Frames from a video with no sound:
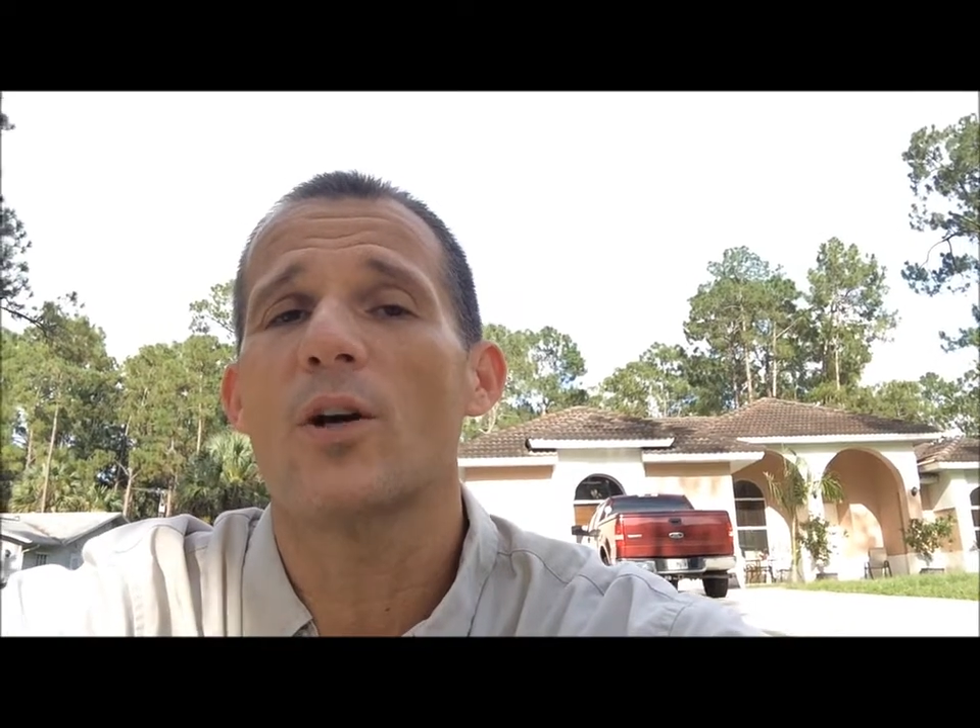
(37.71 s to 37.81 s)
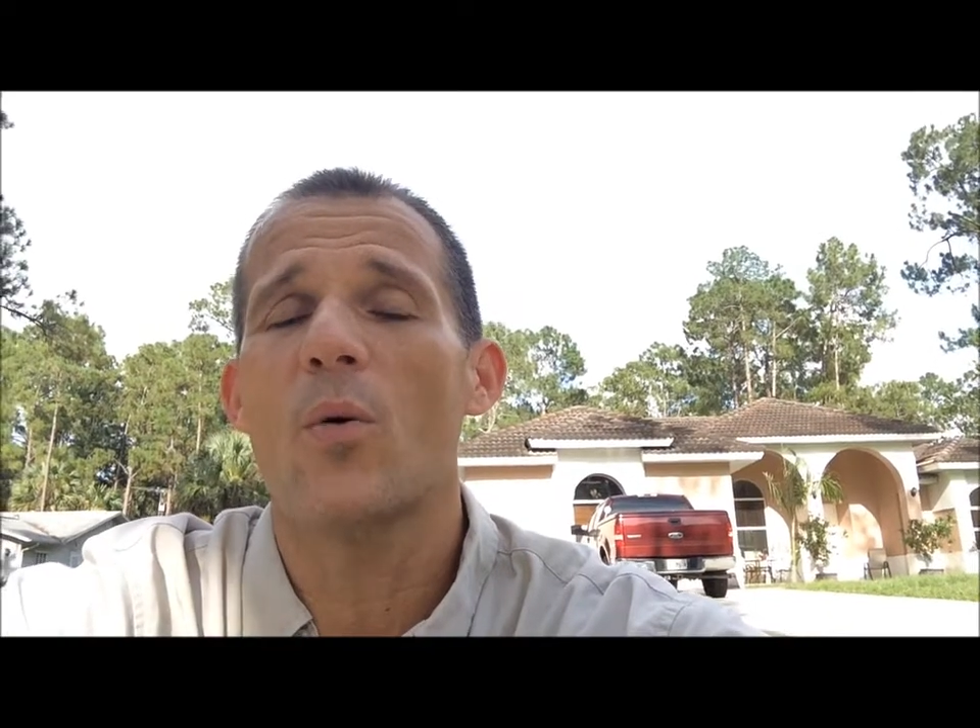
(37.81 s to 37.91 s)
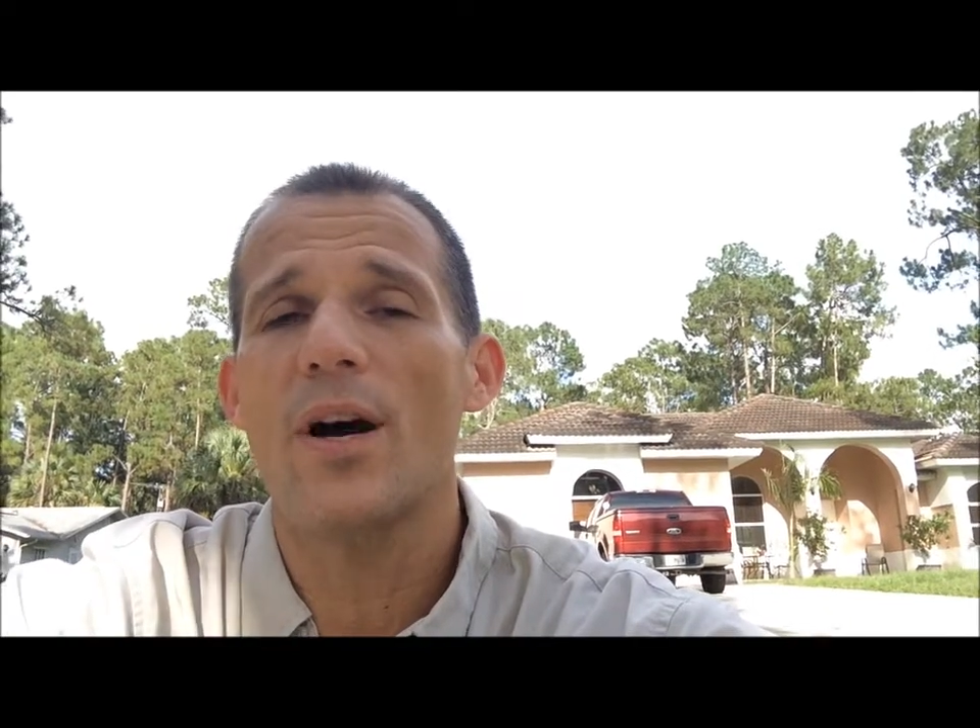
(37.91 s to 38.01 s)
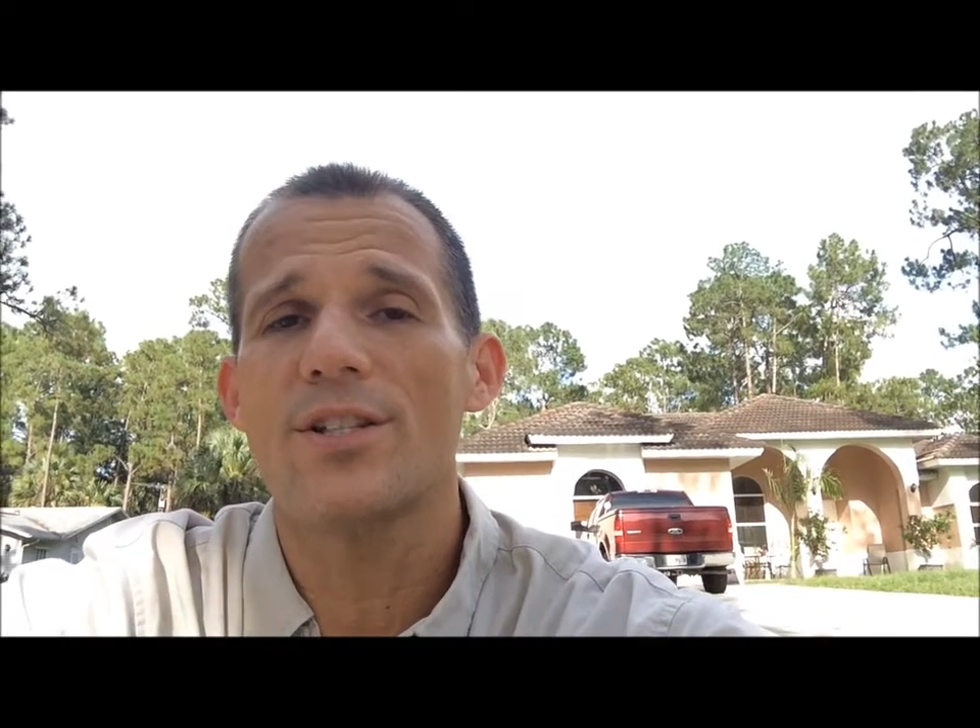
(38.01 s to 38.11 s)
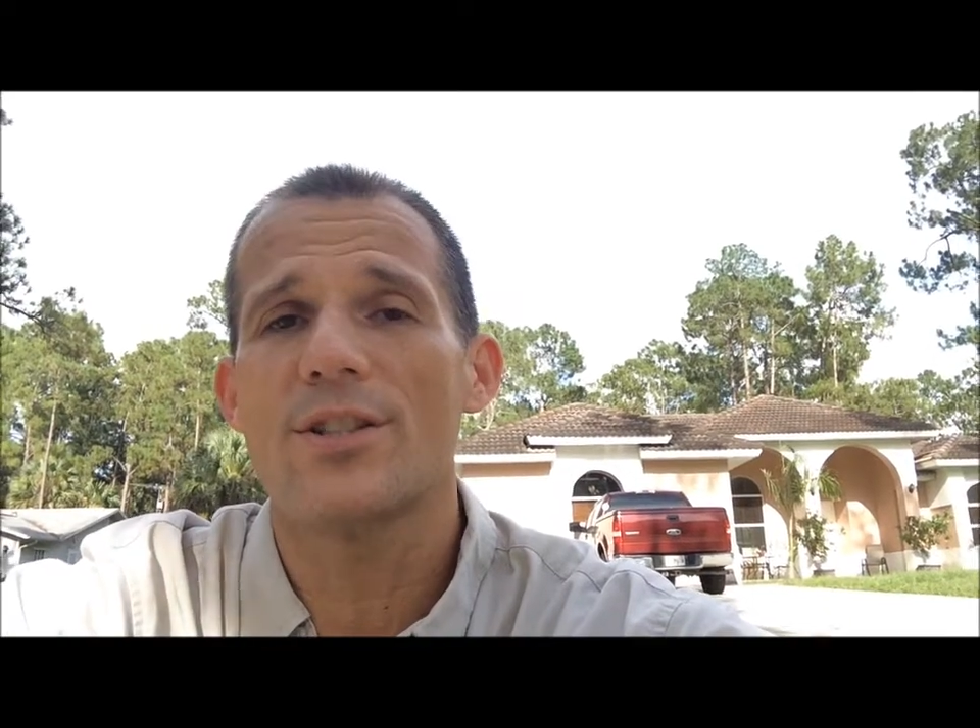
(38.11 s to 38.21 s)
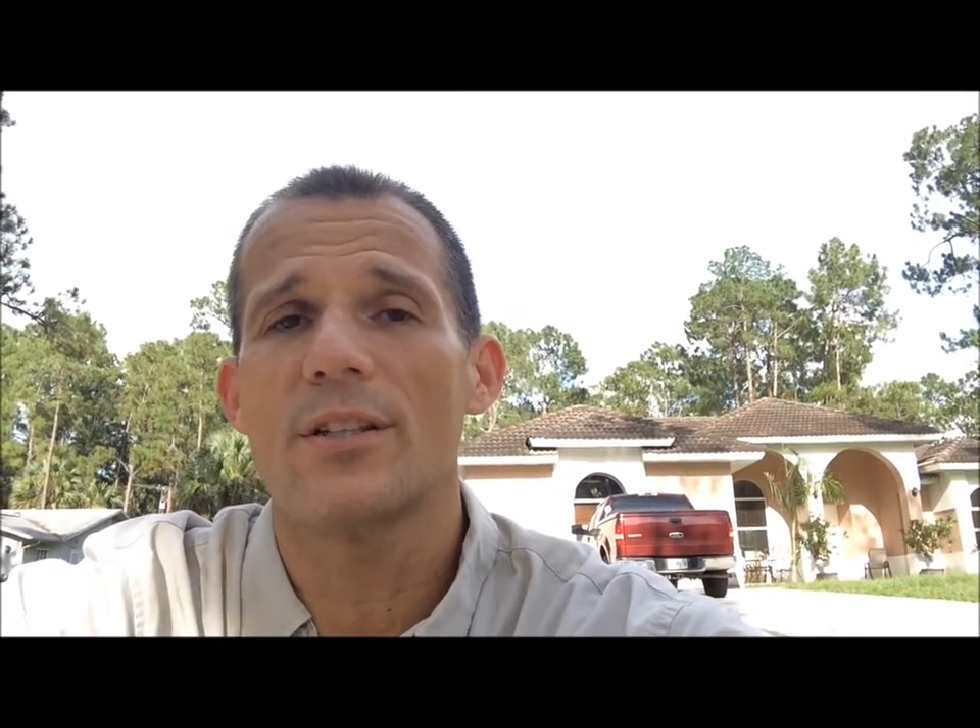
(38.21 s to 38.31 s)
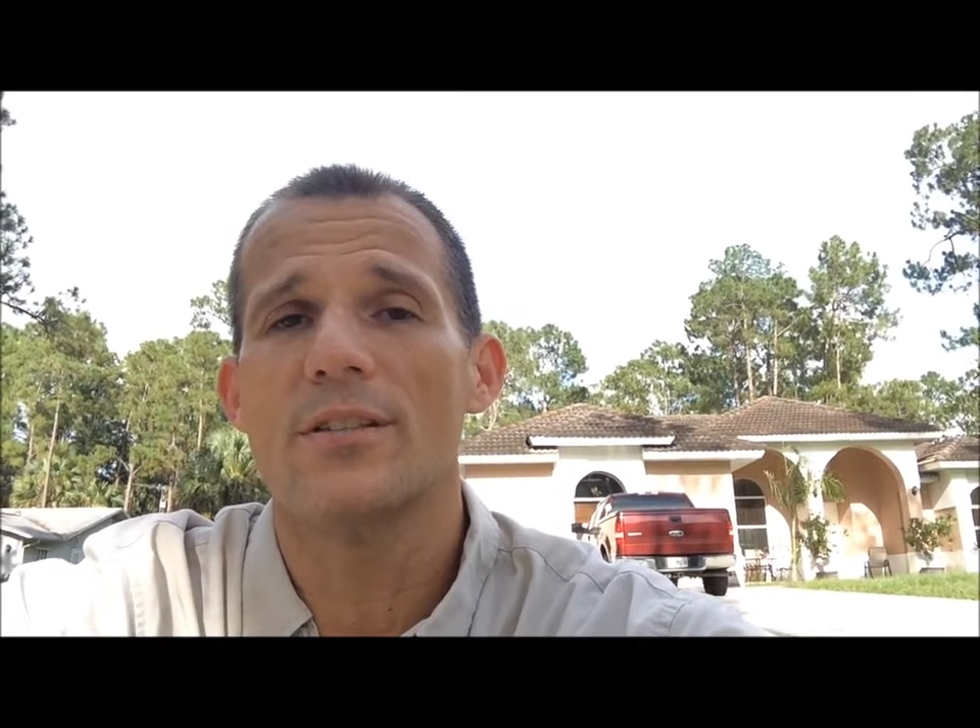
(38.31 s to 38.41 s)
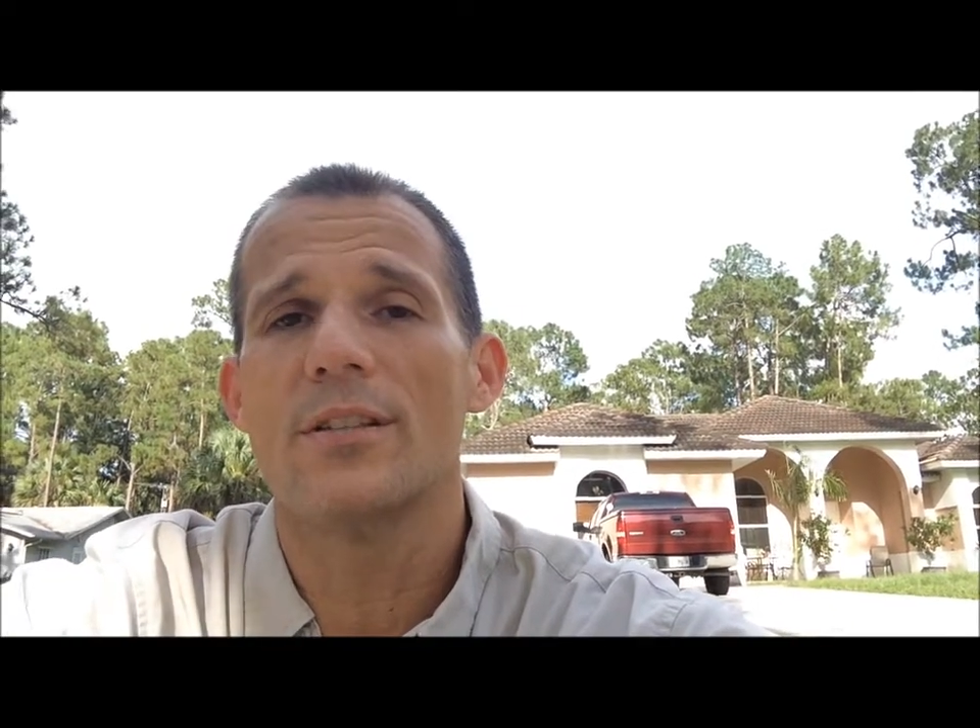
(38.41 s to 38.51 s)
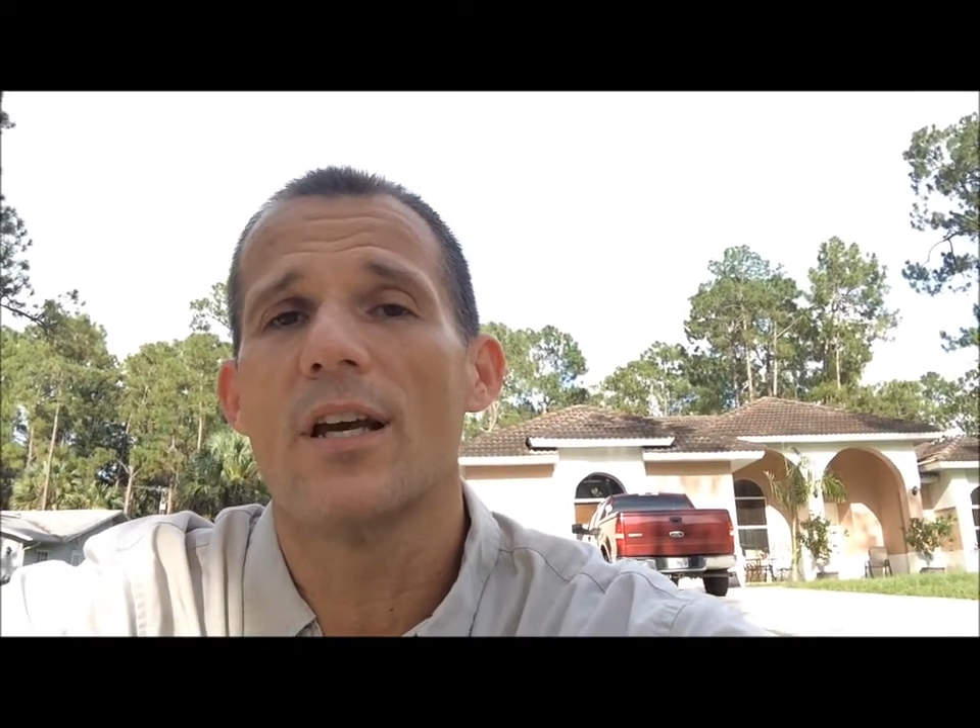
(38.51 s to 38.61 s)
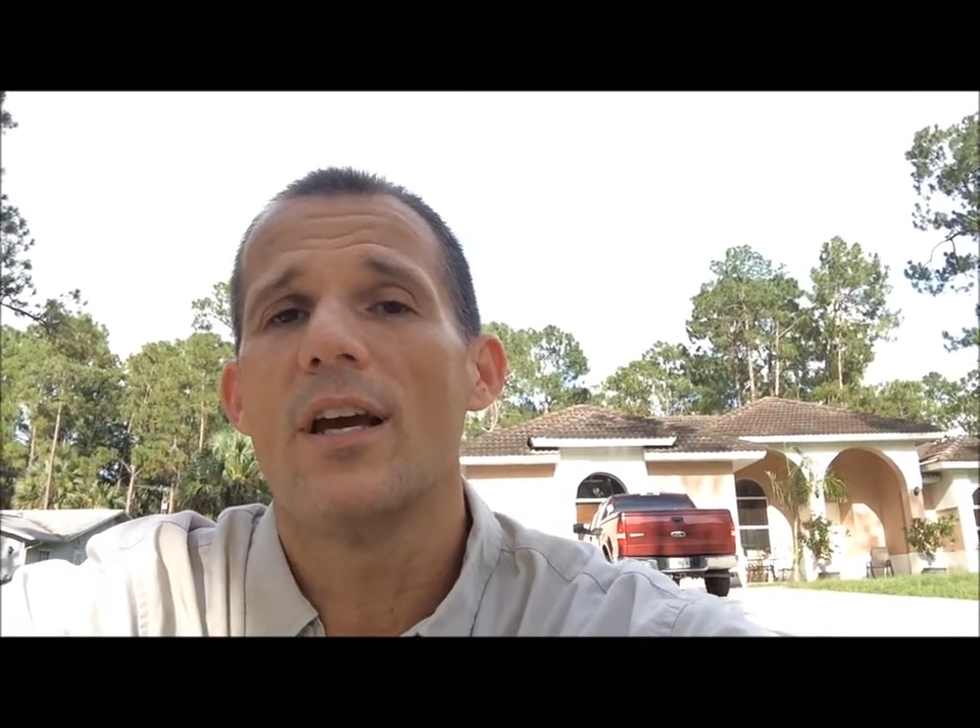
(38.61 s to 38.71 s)

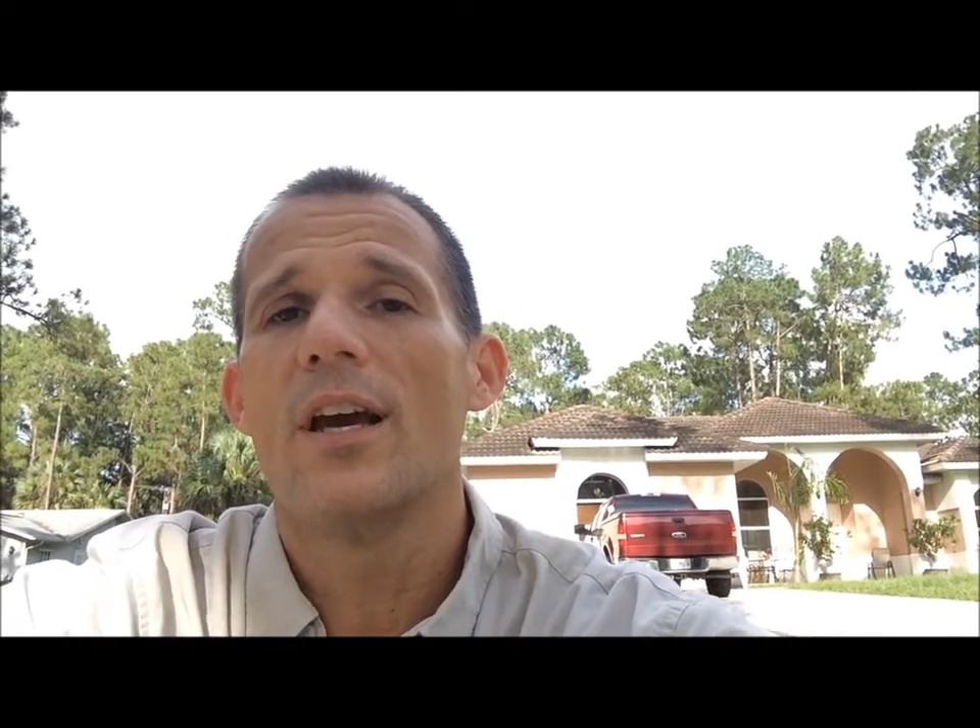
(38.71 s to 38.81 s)
questions,